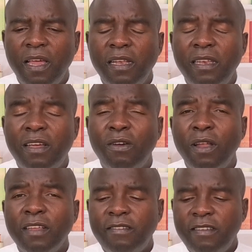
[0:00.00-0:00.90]

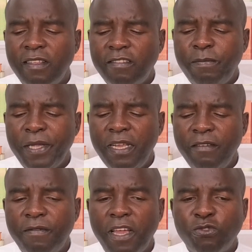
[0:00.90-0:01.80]
Nicolaitans
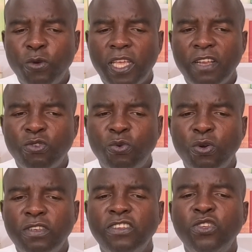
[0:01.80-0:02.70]
believe that we can
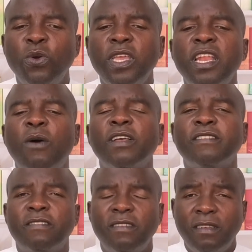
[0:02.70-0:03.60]
continue in our
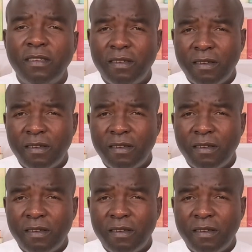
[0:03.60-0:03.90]
sin.